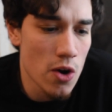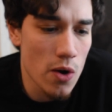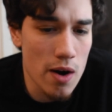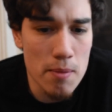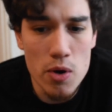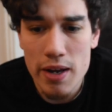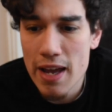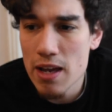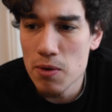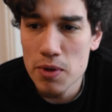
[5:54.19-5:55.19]
or I'm
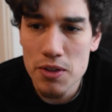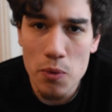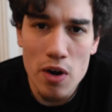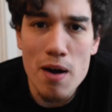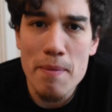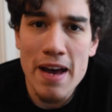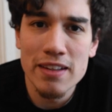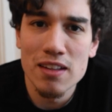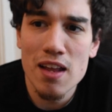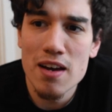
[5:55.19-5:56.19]
okay with where I'm
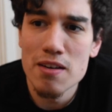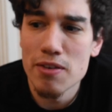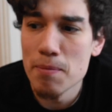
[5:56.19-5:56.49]
at in life.